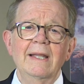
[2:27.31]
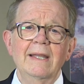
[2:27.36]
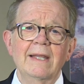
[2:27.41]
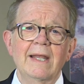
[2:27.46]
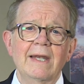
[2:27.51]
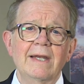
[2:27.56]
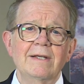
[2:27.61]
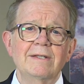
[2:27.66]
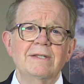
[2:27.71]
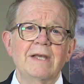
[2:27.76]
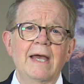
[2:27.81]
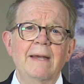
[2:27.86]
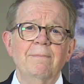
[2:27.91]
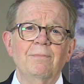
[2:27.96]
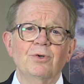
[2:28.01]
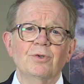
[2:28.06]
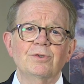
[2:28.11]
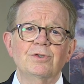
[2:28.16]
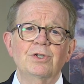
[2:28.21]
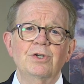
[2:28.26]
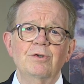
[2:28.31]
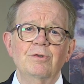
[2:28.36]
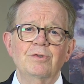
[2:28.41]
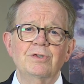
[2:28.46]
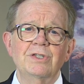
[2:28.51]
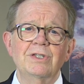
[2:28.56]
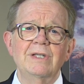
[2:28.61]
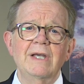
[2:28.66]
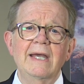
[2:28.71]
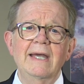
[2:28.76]
that is able to
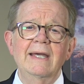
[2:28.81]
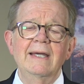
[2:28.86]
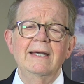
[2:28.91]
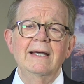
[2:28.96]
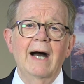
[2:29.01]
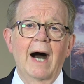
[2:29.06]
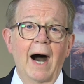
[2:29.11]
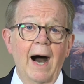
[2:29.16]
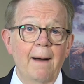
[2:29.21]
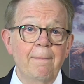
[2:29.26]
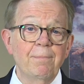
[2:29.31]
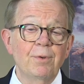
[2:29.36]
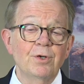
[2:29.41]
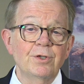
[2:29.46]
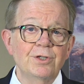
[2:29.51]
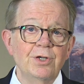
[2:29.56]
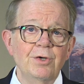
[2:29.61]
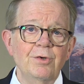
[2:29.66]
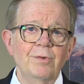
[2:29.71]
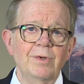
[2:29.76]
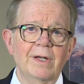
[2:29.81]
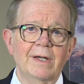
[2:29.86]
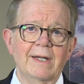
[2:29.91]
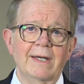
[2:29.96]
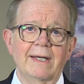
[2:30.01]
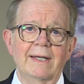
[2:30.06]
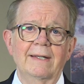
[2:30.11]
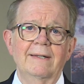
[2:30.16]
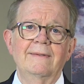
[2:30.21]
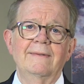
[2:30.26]
see
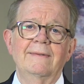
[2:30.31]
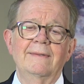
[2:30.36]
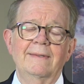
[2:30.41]
opportunity